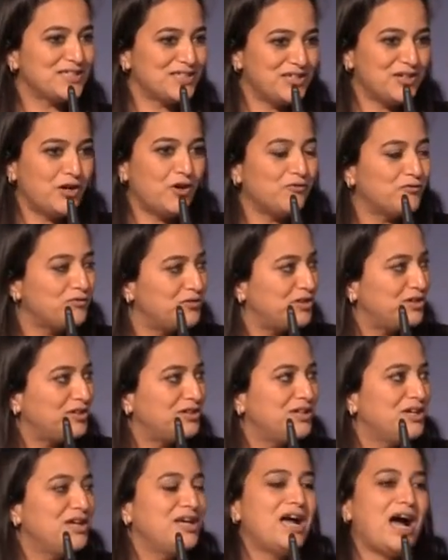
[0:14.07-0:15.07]
of
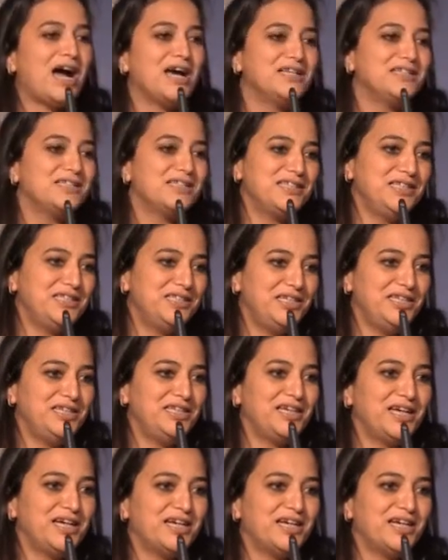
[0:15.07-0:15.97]
the ICD,